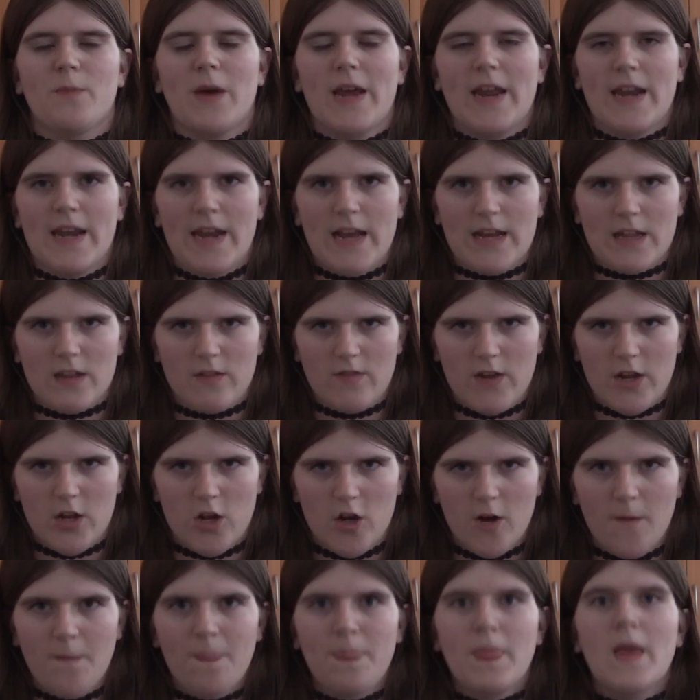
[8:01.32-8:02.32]
my next
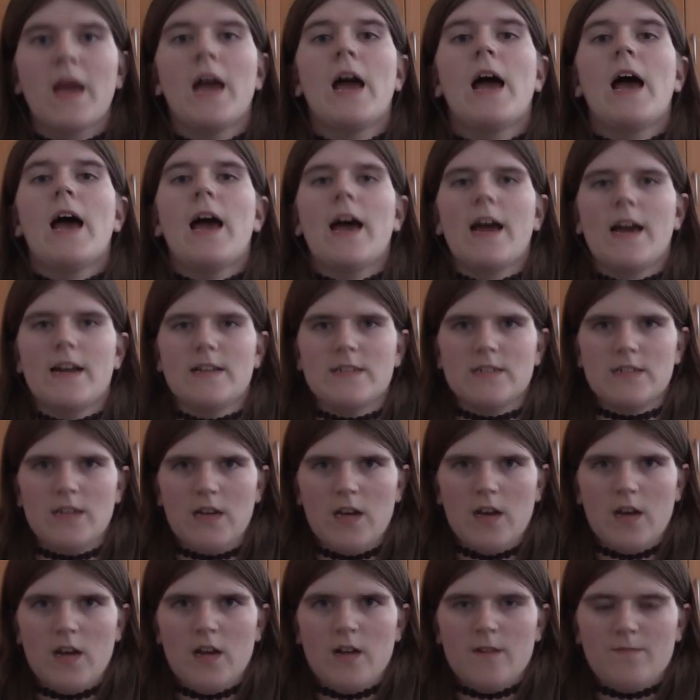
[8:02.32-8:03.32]
video. And
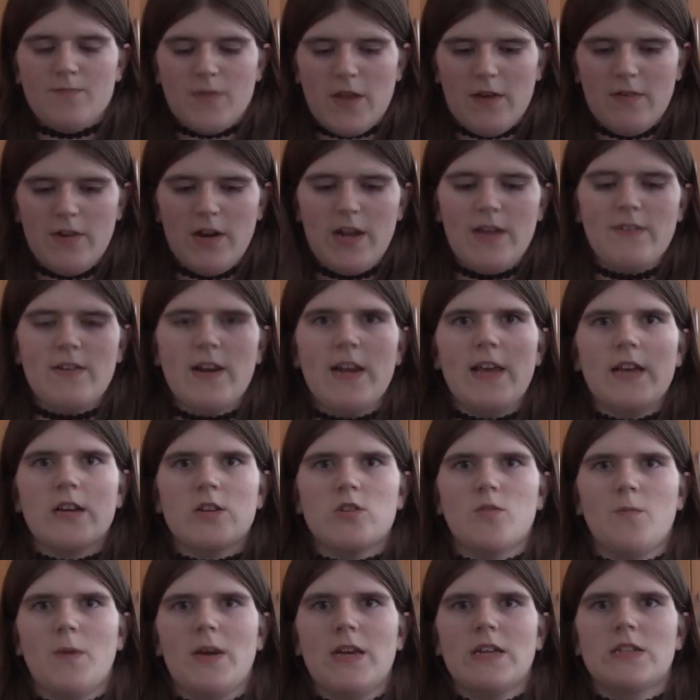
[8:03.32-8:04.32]
I will leave a
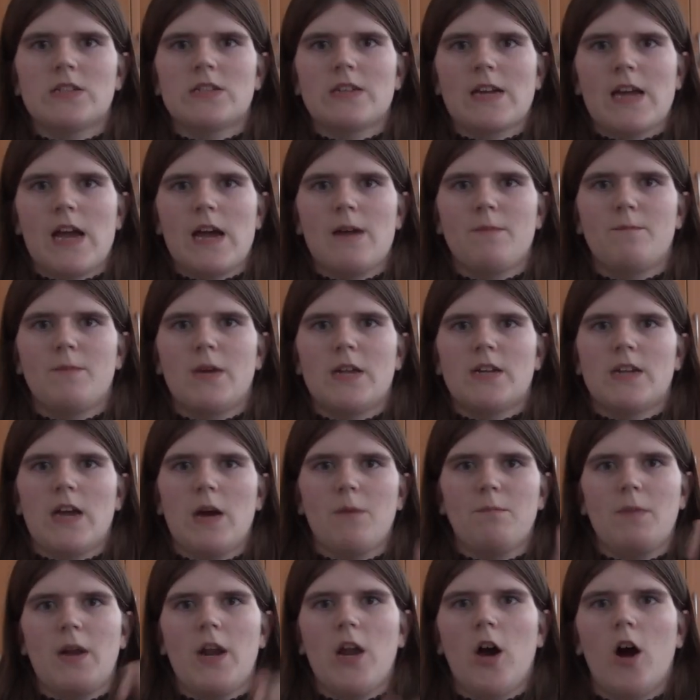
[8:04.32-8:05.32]
link to my Instagram
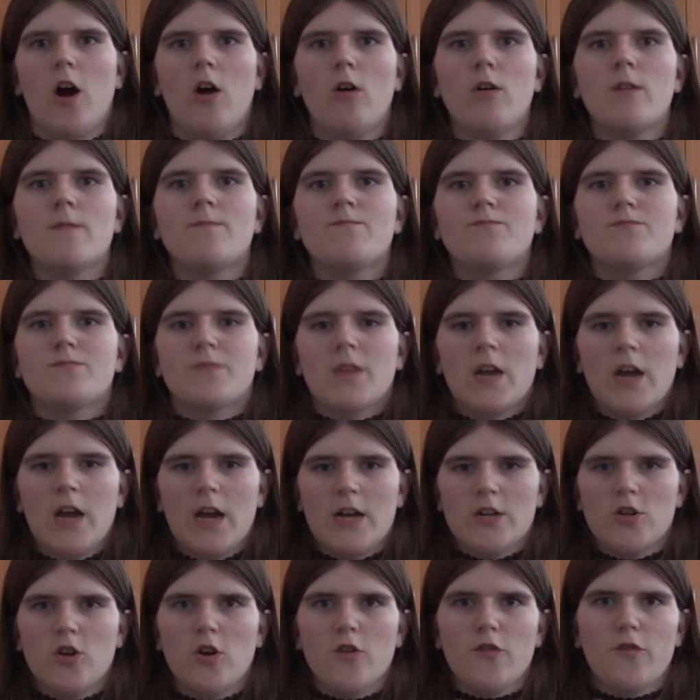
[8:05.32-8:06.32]
down below.
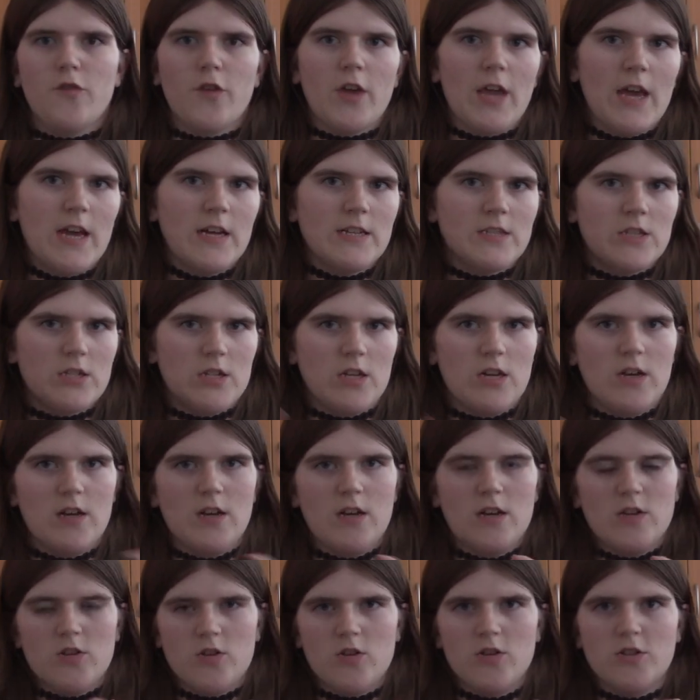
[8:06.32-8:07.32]
And don't forget
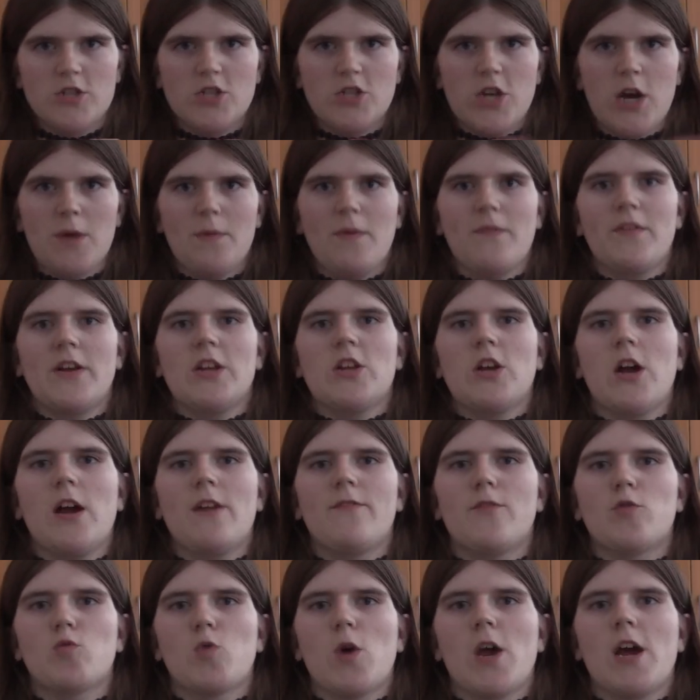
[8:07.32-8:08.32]
to share my video
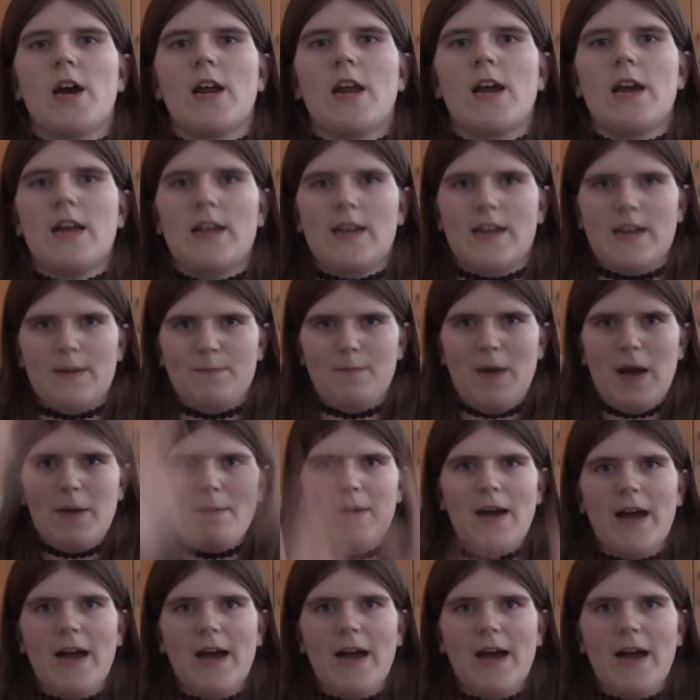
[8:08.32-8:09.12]
everywhere and bye